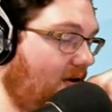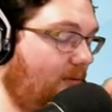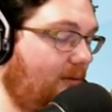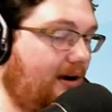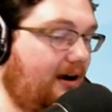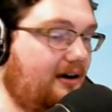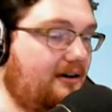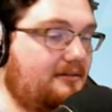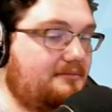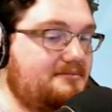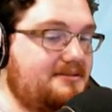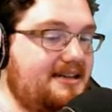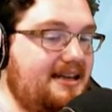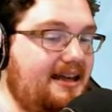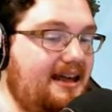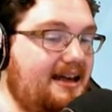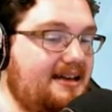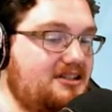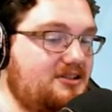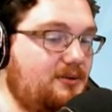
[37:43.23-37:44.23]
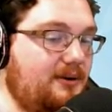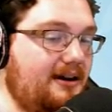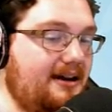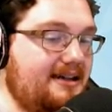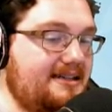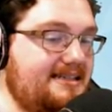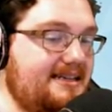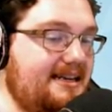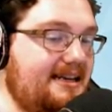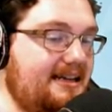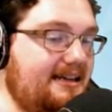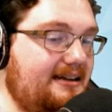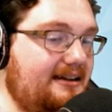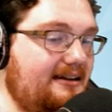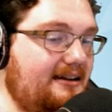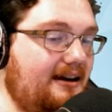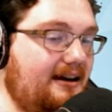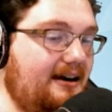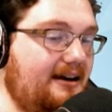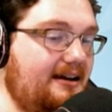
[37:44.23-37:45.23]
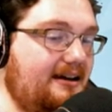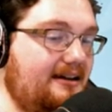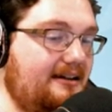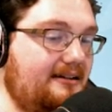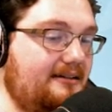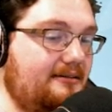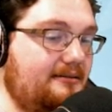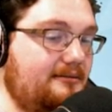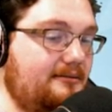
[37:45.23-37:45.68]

Where C E S twenty nineteen, uh,